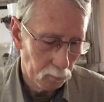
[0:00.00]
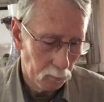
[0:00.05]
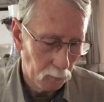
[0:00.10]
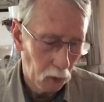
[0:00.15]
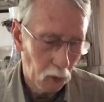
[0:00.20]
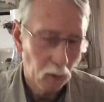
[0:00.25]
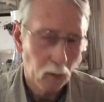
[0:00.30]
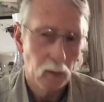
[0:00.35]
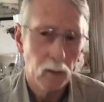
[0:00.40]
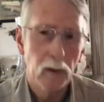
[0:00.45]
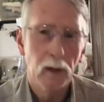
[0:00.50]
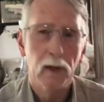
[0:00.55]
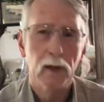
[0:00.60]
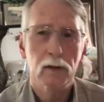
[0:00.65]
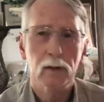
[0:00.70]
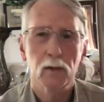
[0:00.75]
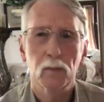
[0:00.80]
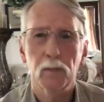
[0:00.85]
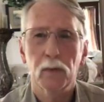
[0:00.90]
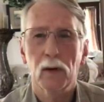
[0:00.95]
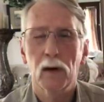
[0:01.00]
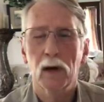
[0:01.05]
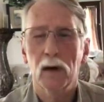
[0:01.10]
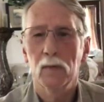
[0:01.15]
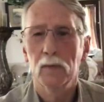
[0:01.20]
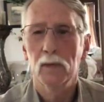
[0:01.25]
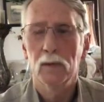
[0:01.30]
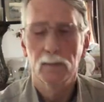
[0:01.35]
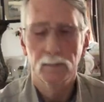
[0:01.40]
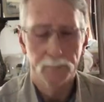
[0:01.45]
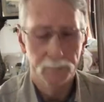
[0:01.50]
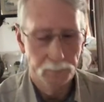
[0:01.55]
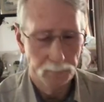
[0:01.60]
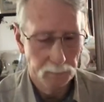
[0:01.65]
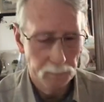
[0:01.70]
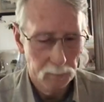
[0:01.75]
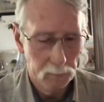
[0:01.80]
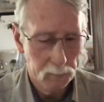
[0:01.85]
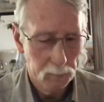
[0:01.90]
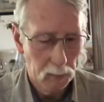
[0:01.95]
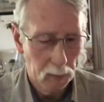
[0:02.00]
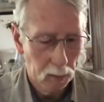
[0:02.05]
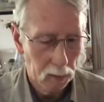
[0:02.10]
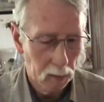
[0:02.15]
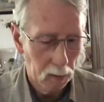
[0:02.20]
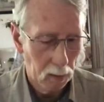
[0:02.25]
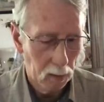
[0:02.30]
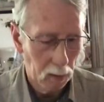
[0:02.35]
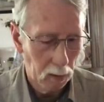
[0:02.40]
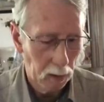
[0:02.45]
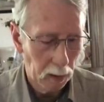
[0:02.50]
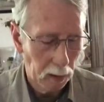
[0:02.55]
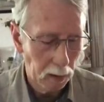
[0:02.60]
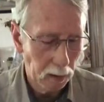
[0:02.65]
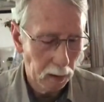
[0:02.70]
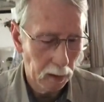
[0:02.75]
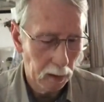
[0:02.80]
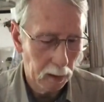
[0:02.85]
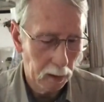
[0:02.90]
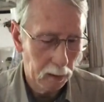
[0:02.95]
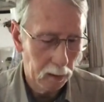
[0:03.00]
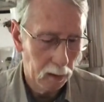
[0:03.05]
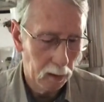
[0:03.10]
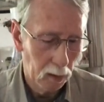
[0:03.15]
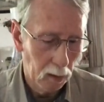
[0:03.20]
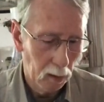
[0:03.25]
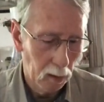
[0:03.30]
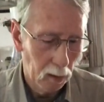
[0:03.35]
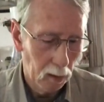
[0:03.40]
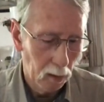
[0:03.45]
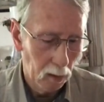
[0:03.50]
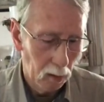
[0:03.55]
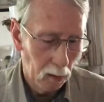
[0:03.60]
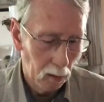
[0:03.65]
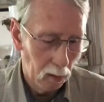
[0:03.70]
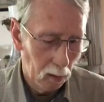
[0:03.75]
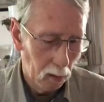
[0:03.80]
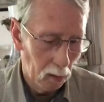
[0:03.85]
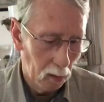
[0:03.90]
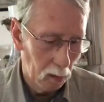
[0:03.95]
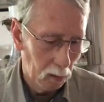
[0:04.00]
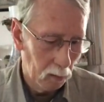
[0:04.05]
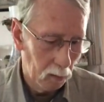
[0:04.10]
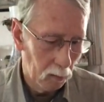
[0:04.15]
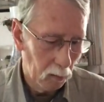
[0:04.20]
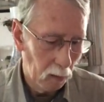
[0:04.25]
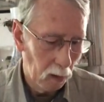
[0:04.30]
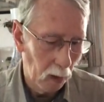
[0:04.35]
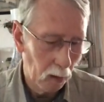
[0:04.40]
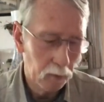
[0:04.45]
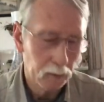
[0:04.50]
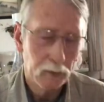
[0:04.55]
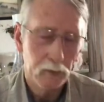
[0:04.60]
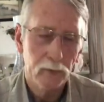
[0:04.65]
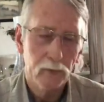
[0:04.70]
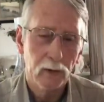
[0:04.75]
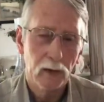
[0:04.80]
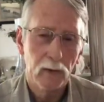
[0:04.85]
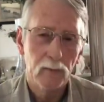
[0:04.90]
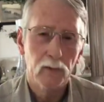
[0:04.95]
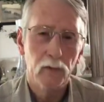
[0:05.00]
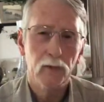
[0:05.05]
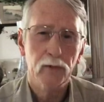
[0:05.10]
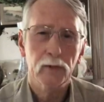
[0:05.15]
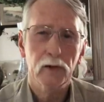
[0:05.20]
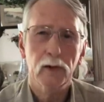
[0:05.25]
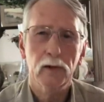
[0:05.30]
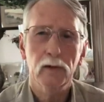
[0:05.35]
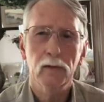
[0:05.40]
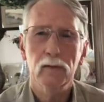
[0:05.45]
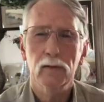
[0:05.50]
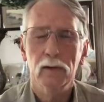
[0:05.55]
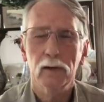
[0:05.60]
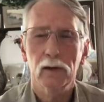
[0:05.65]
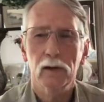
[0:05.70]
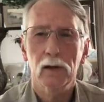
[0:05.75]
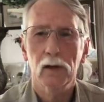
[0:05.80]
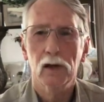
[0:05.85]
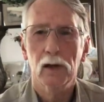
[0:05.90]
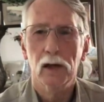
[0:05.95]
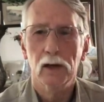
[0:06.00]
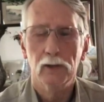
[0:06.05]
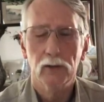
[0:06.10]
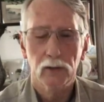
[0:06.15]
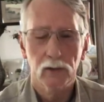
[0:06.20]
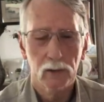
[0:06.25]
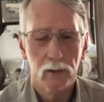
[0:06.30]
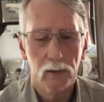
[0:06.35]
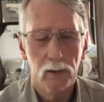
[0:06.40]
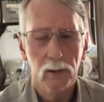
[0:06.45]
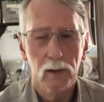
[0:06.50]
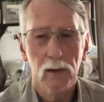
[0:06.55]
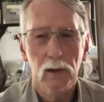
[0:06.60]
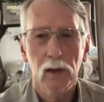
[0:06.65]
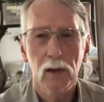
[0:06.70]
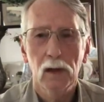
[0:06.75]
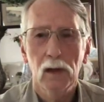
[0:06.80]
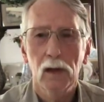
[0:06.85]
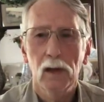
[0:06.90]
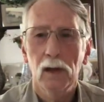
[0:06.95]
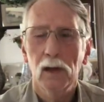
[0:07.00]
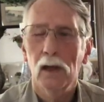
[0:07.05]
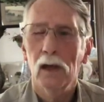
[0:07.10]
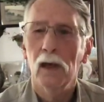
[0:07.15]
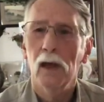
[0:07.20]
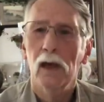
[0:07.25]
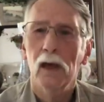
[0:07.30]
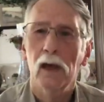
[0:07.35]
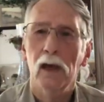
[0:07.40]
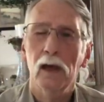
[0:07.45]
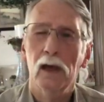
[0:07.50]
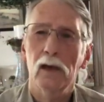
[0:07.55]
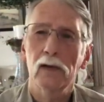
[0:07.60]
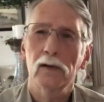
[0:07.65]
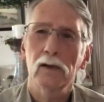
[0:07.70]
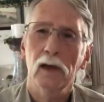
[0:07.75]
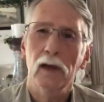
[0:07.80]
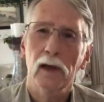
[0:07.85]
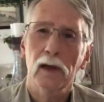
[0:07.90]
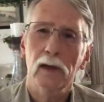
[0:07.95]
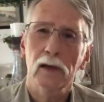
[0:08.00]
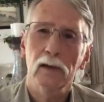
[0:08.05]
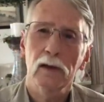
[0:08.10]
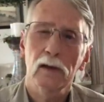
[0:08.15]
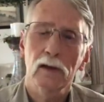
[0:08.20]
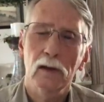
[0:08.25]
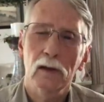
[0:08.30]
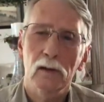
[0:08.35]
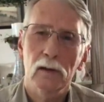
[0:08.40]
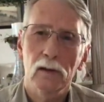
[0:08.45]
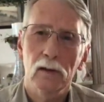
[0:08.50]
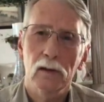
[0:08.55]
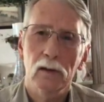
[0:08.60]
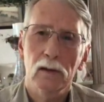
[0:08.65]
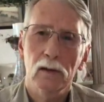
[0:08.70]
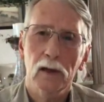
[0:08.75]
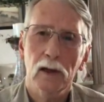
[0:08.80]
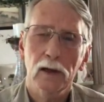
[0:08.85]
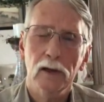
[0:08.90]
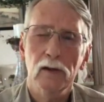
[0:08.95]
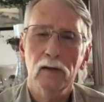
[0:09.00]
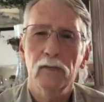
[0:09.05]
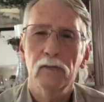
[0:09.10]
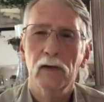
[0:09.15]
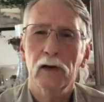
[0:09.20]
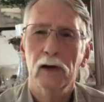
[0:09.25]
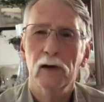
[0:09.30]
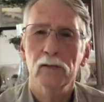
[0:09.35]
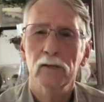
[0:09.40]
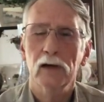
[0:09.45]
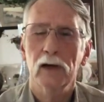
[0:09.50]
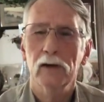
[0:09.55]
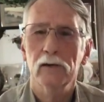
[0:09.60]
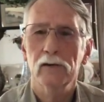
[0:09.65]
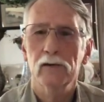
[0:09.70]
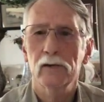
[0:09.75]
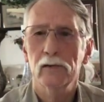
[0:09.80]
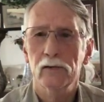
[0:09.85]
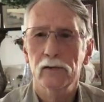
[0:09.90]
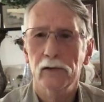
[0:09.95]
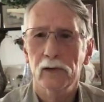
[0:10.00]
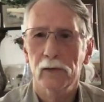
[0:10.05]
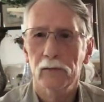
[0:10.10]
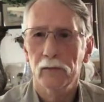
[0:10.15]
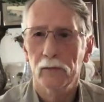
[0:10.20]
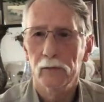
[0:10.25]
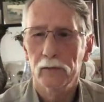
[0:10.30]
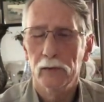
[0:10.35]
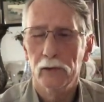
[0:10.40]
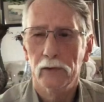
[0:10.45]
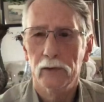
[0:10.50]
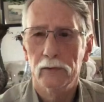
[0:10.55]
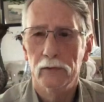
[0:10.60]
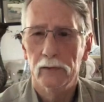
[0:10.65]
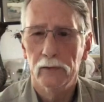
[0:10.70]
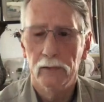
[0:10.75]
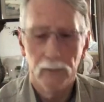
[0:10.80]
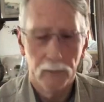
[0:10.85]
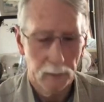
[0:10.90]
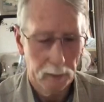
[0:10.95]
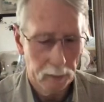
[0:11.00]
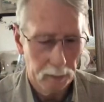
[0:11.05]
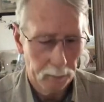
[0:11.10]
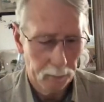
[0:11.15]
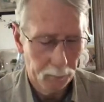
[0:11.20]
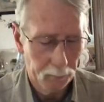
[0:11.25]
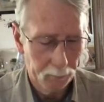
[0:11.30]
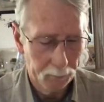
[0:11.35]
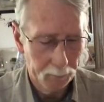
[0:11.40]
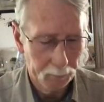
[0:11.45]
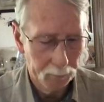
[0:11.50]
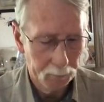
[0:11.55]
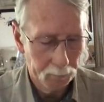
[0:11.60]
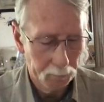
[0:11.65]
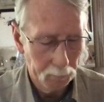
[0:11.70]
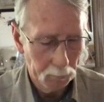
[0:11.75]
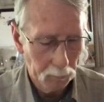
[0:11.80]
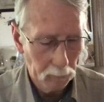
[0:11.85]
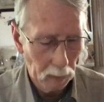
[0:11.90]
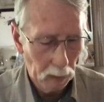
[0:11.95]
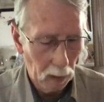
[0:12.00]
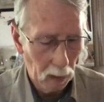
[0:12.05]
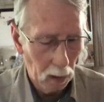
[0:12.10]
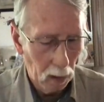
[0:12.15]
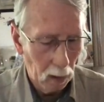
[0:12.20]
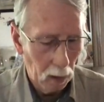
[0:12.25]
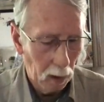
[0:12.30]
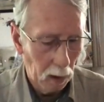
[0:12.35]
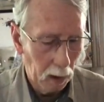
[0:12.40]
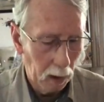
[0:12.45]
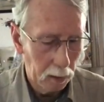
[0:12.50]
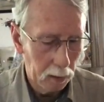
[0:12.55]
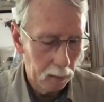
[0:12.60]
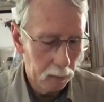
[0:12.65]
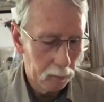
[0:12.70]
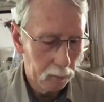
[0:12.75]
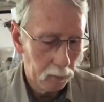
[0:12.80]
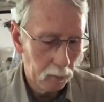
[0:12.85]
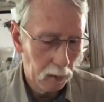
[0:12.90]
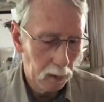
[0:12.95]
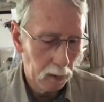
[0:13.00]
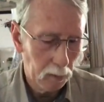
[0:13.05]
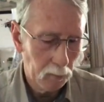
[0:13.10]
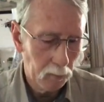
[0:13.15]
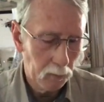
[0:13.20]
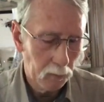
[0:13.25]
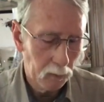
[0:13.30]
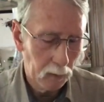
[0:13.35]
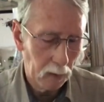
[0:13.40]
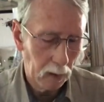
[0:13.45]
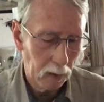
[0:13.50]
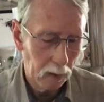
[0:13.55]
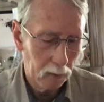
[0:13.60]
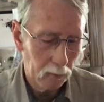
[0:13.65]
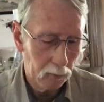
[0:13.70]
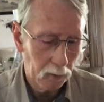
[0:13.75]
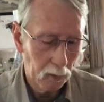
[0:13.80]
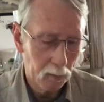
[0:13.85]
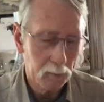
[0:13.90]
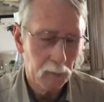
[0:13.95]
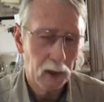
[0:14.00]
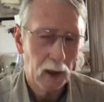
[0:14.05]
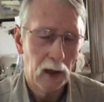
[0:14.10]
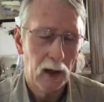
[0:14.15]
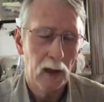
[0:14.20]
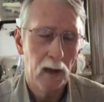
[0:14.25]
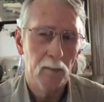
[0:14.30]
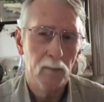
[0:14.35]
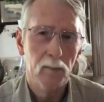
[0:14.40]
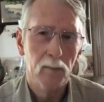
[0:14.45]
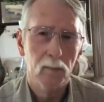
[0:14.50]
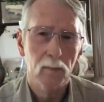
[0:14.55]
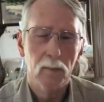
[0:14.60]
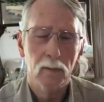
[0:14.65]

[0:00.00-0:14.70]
correct a problem. He had gone to several cities in Galatia and had laid the foundation of several churches there. And it seems that sometime